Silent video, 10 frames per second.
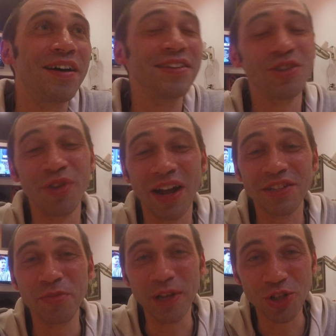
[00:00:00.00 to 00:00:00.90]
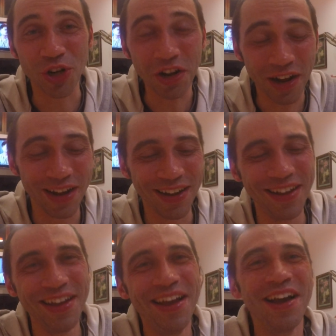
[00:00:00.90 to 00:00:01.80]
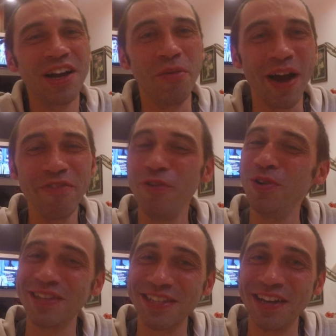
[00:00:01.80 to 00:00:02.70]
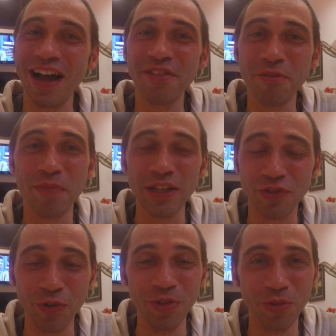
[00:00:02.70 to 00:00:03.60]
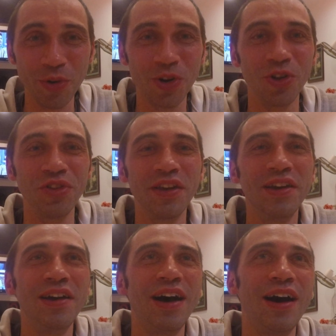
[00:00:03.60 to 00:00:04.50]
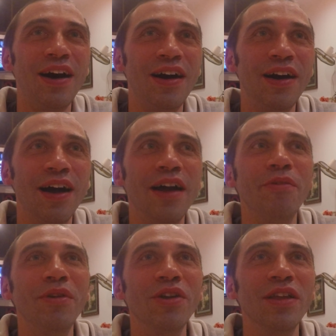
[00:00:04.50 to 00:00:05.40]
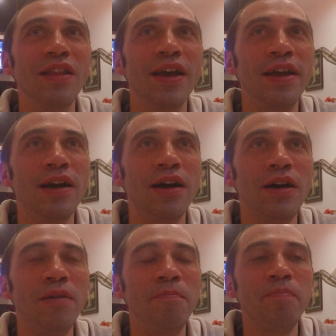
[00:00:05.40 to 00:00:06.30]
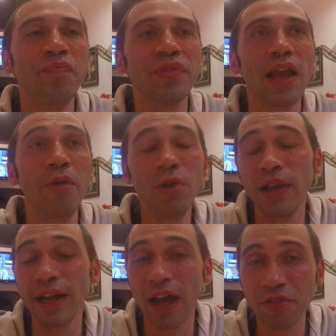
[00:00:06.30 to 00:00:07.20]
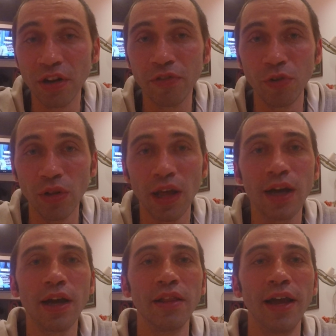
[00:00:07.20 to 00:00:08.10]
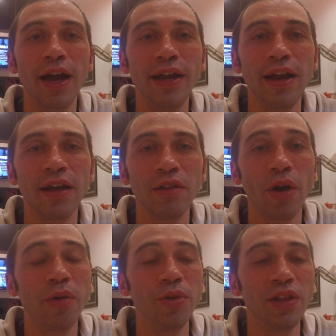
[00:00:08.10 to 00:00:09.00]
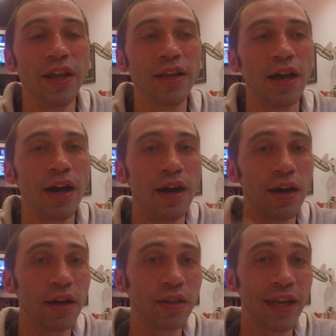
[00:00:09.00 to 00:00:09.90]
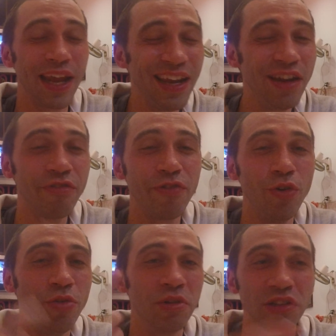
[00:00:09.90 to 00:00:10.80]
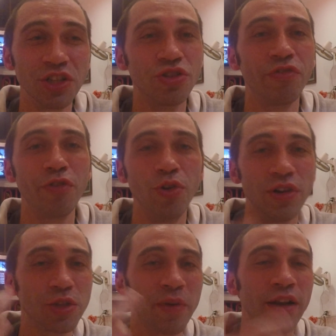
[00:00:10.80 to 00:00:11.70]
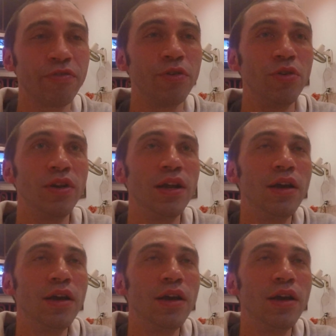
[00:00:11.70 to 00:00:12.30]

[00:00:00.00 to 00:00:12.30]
so not to be a jerk, Khmer food is not the best food in the world. I really like ethnic food a lot. I really like Indian food, Middle Eastern food, Hispanic food,